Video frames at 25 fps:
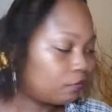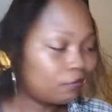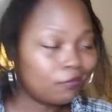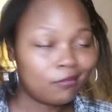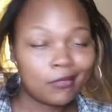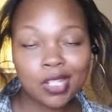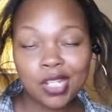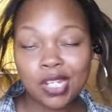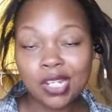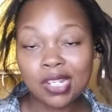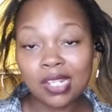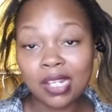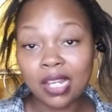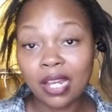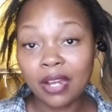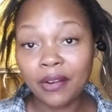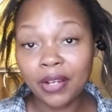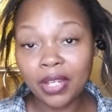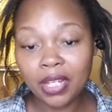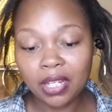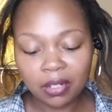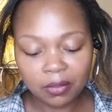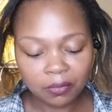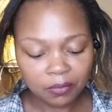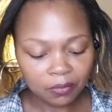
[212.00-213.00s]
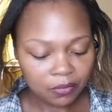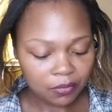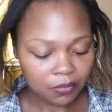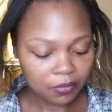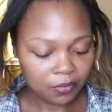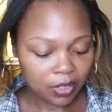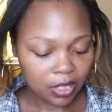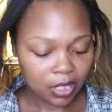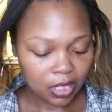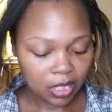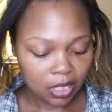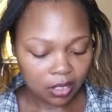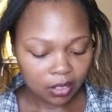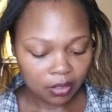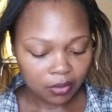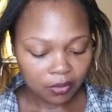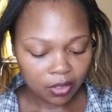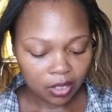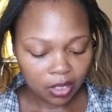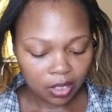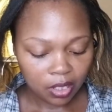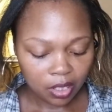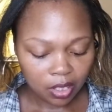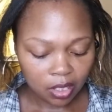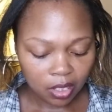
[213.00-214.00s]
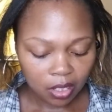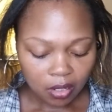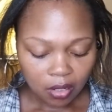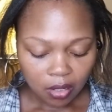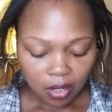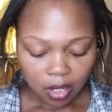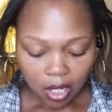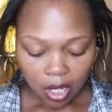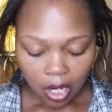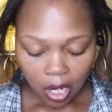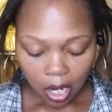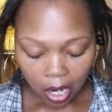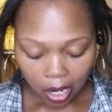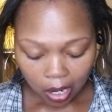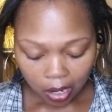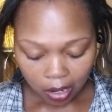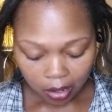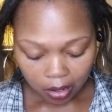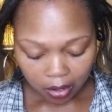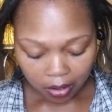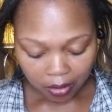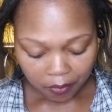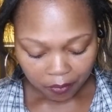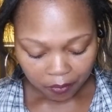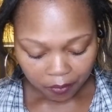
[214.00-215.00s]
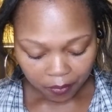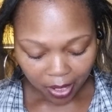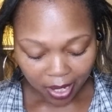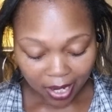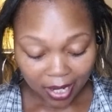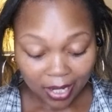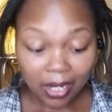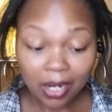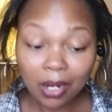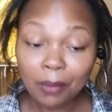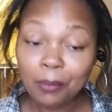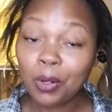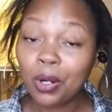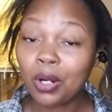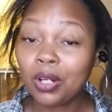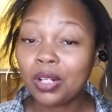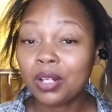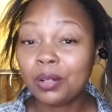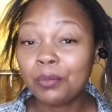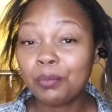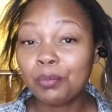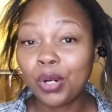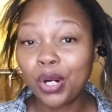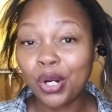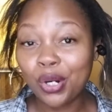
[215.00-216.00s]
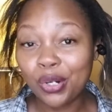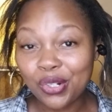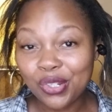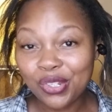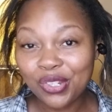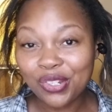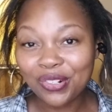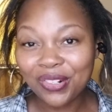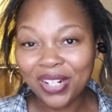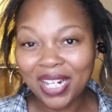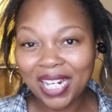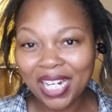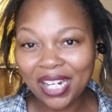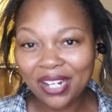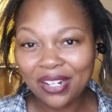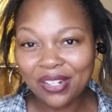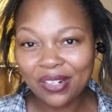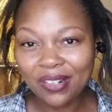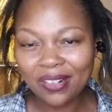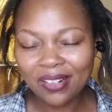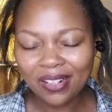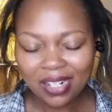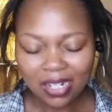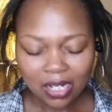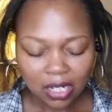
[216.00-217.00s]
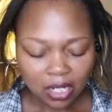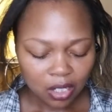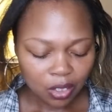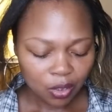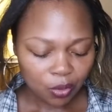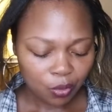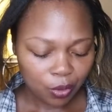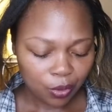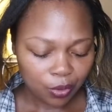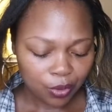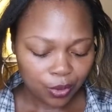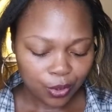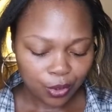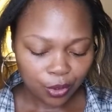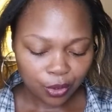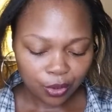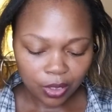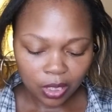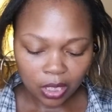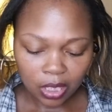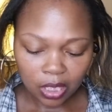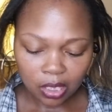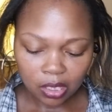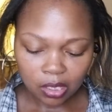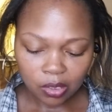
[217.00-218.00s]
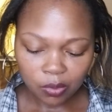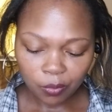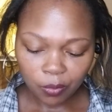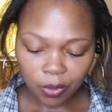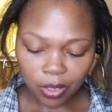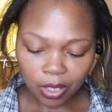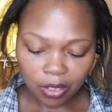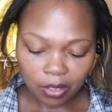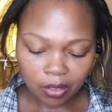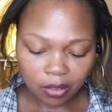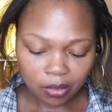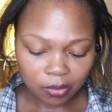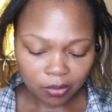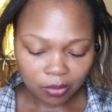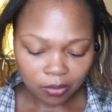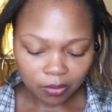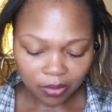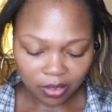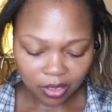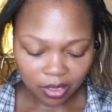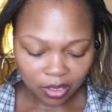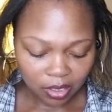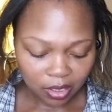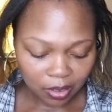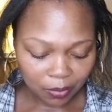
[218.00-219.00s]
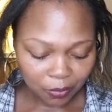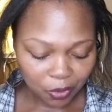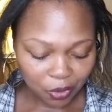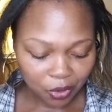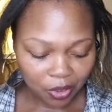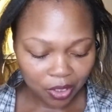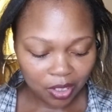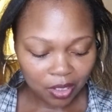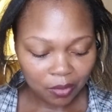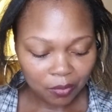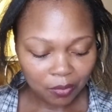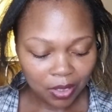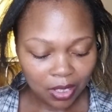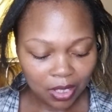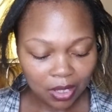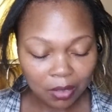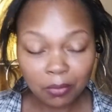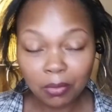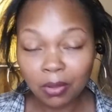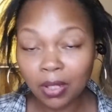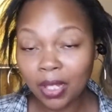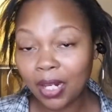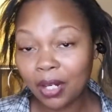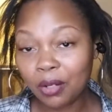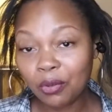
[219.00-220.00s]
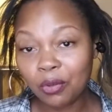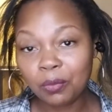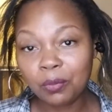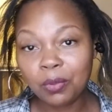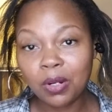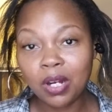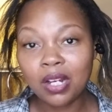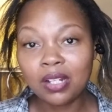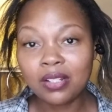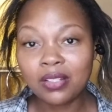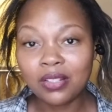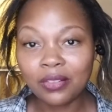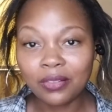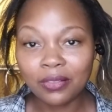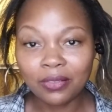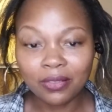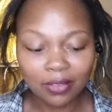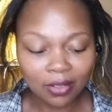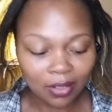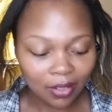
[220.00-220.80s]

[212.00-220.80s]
Just how I am right now, okay. I am on a personal hair growth journey as well. I'm trying to be the Black Rapunzel,